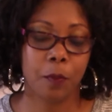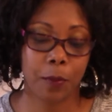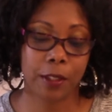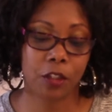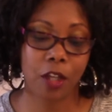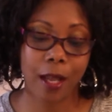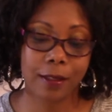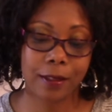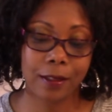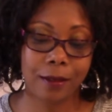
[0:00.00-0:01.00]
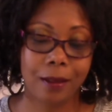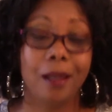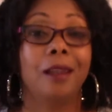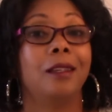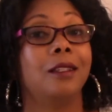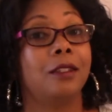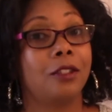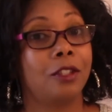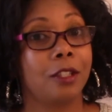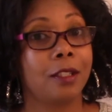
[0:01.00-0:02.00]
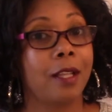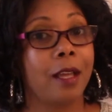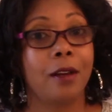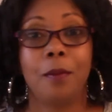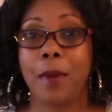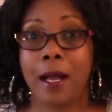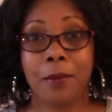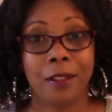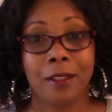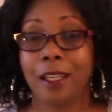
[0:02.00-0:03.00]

But Jocelyn is just like her mama,